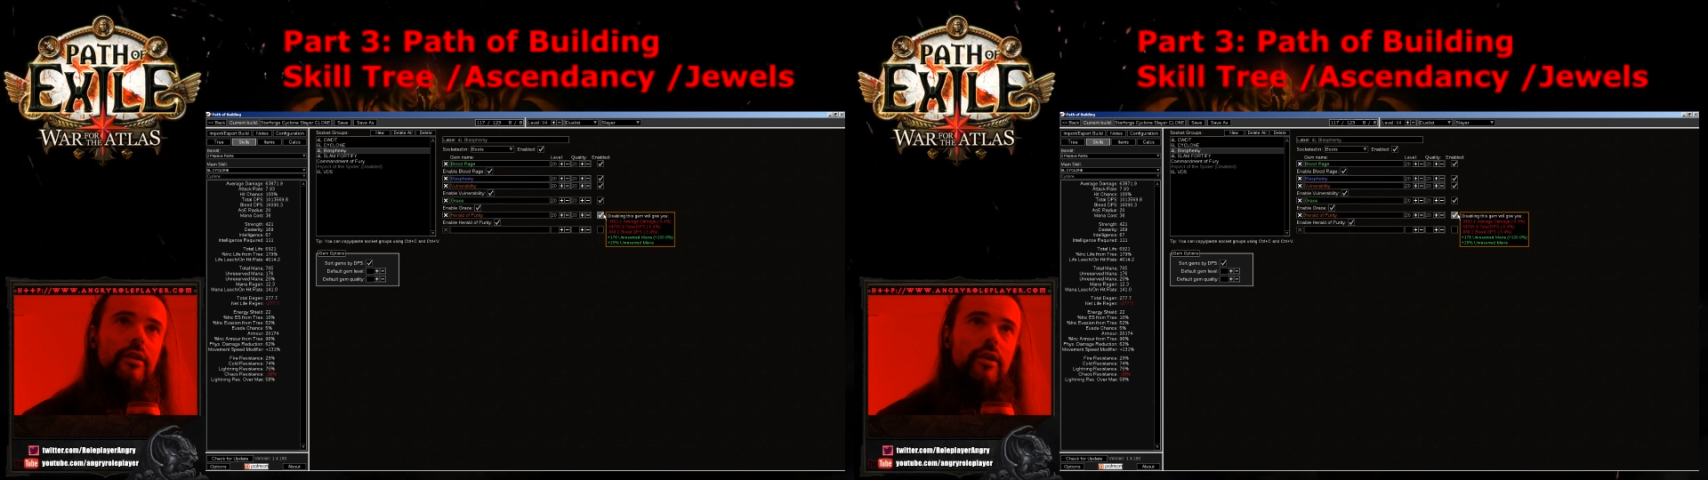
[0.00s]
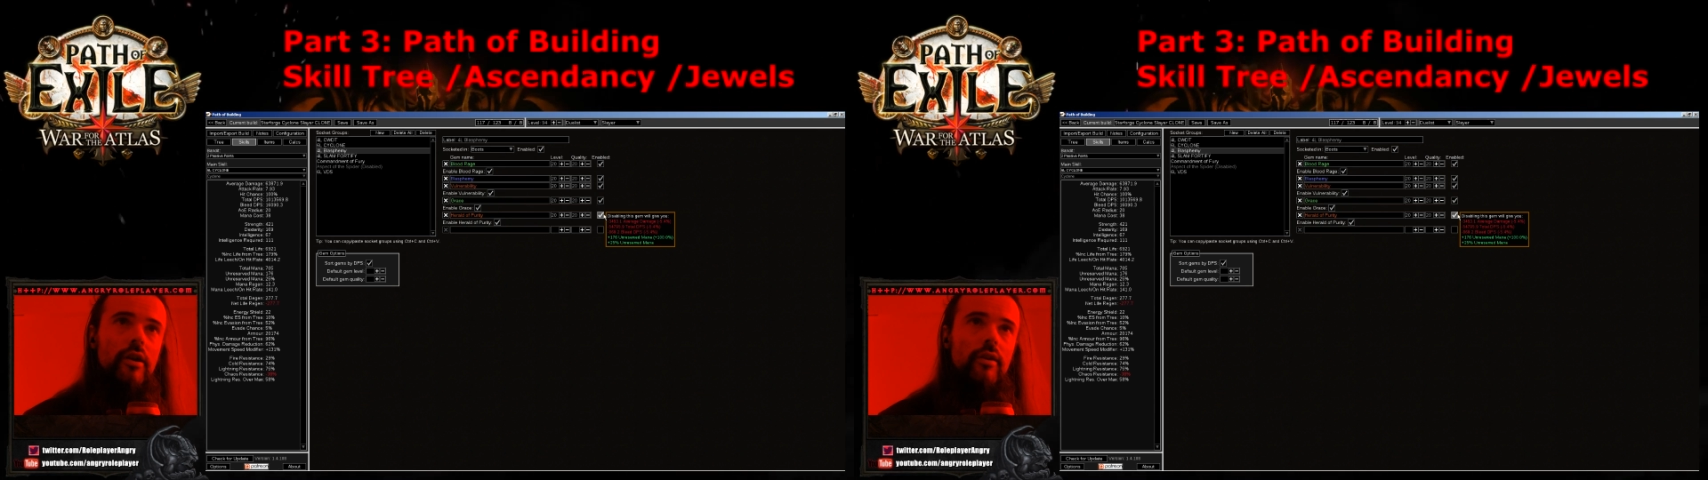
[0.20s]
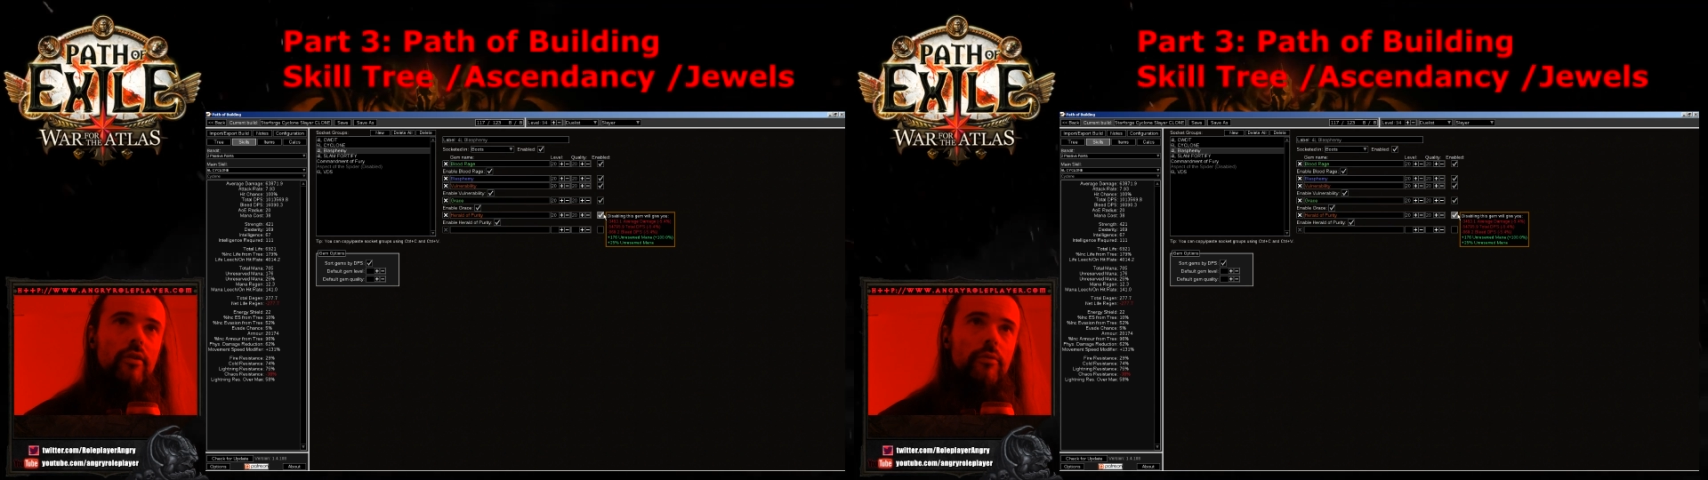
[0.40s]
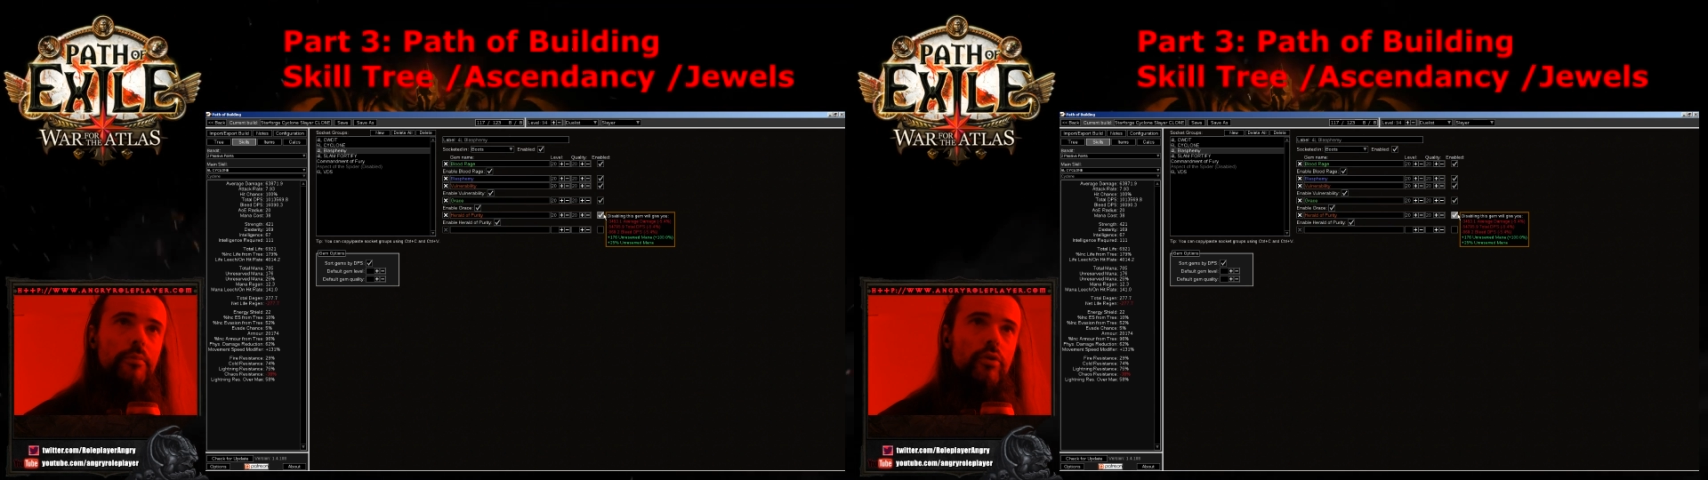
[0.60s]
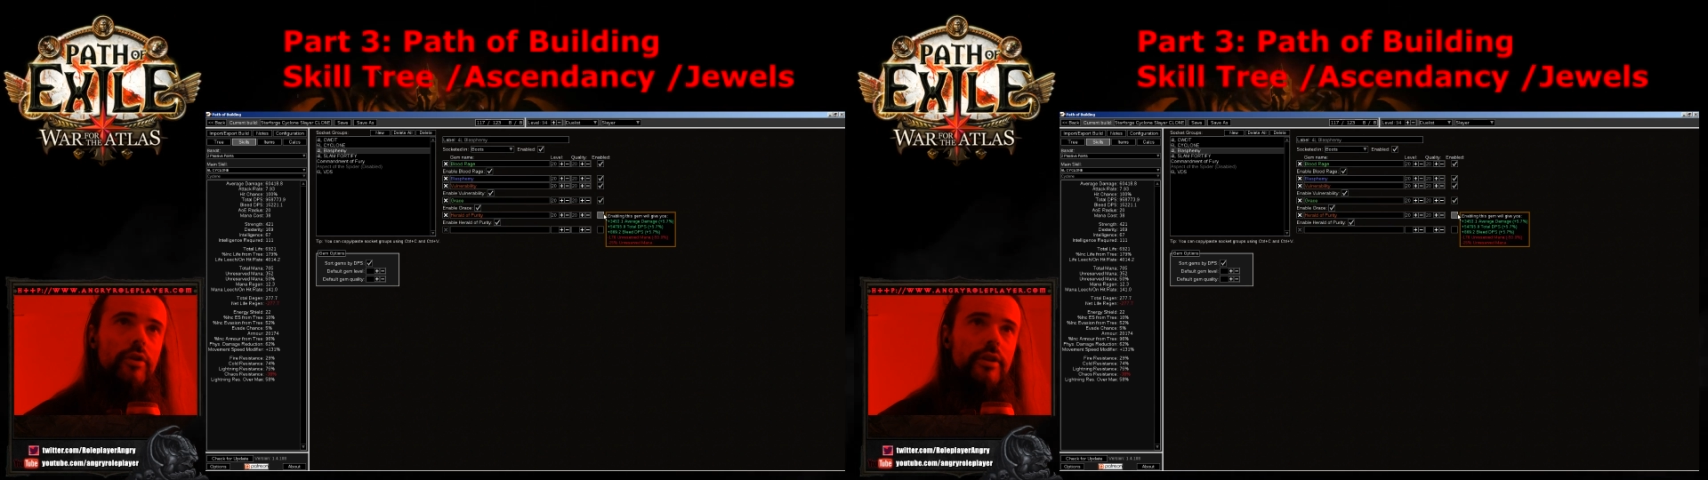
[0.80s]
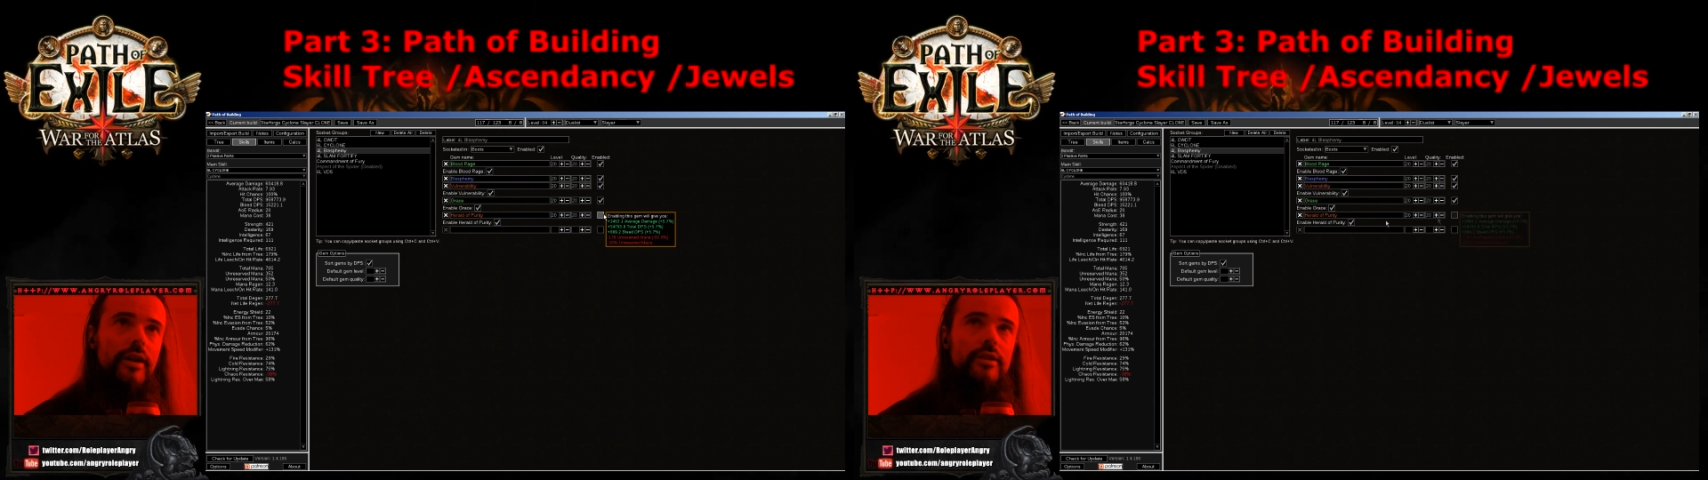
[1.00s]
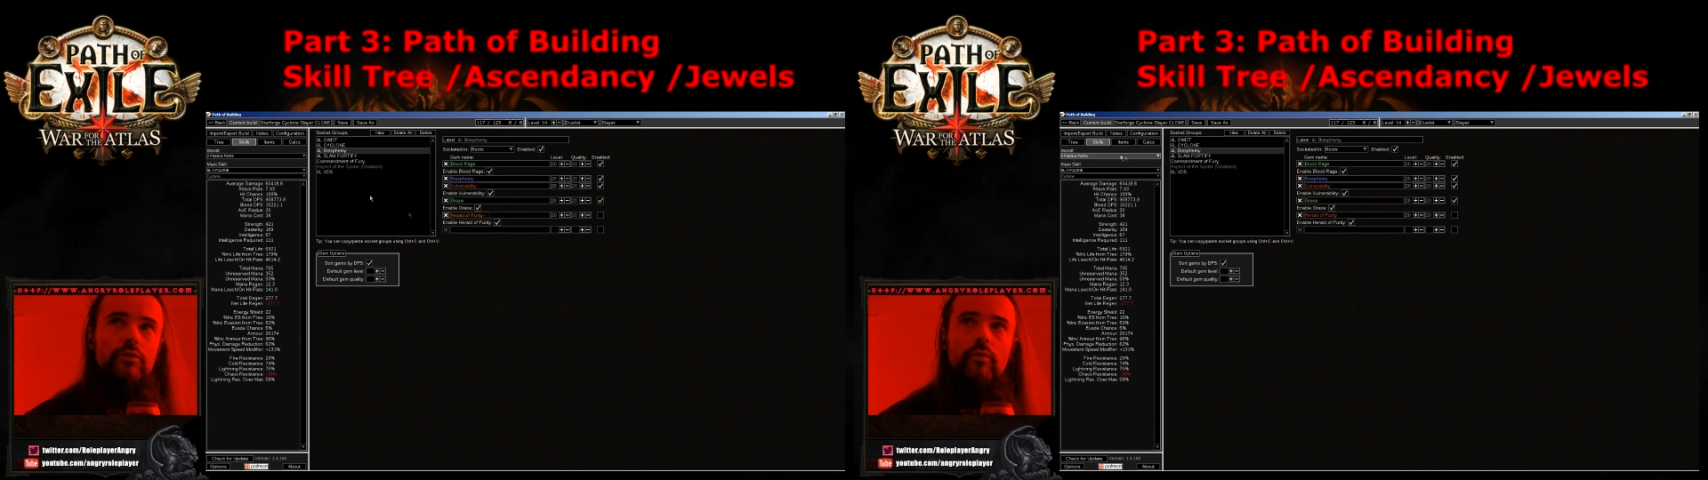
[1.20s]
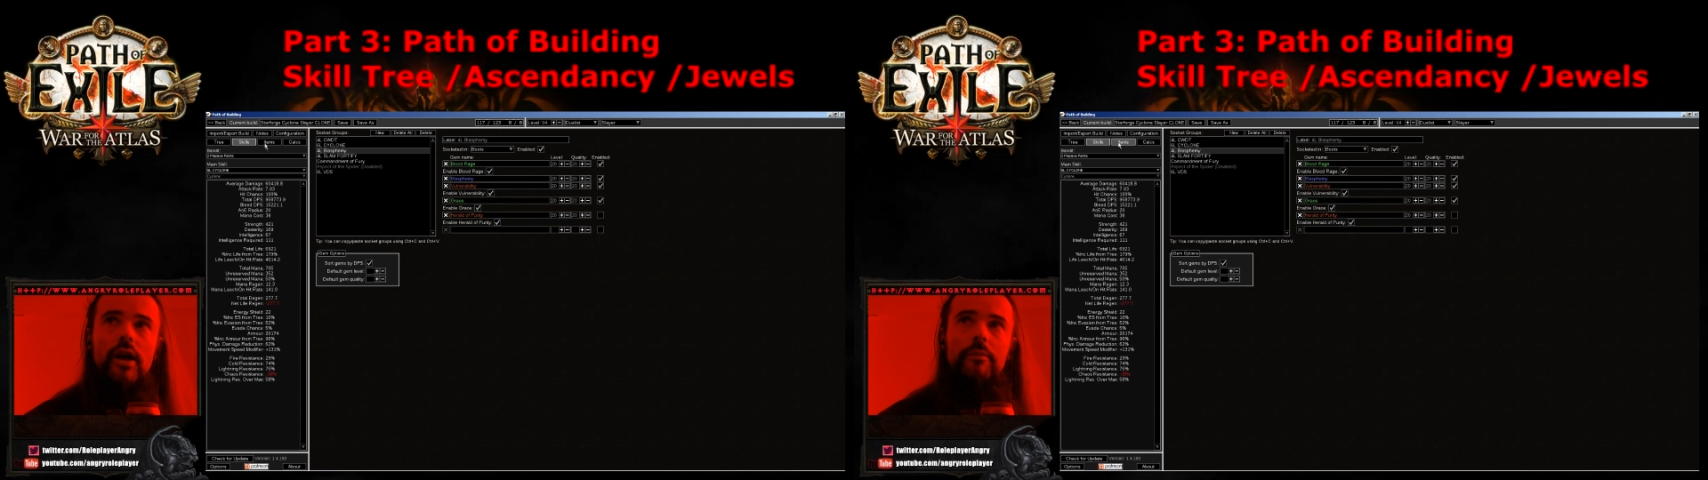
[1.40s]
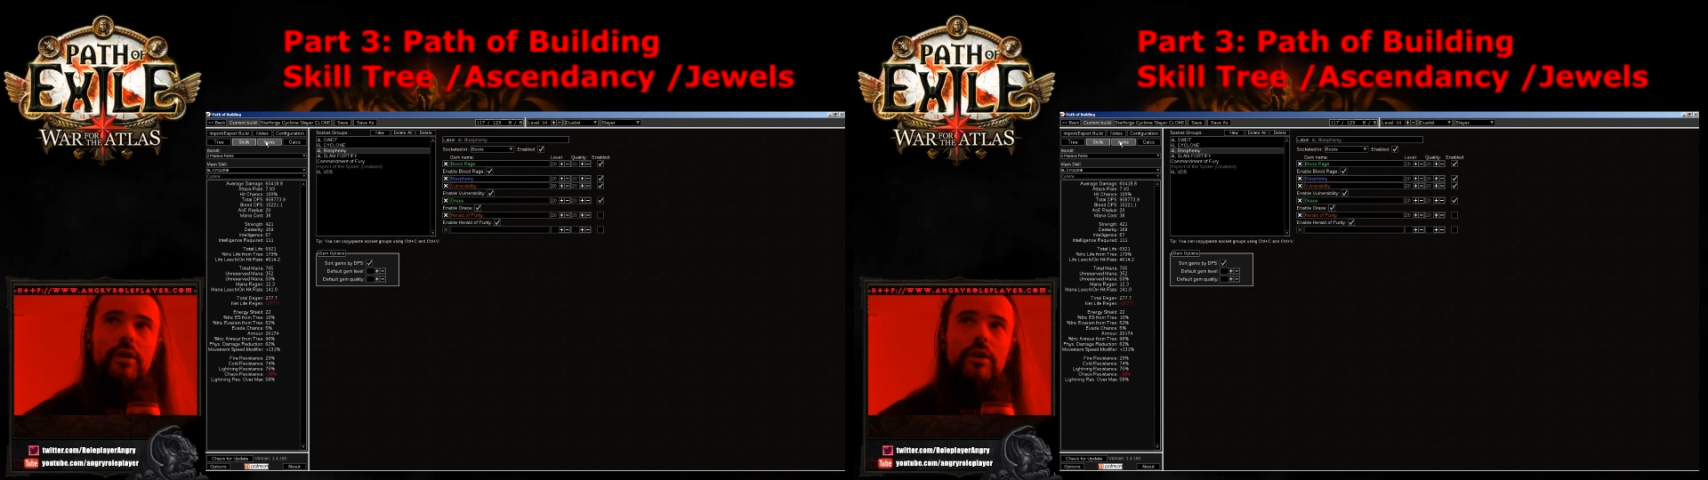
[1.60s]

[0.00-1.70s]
Herald of Purity as well,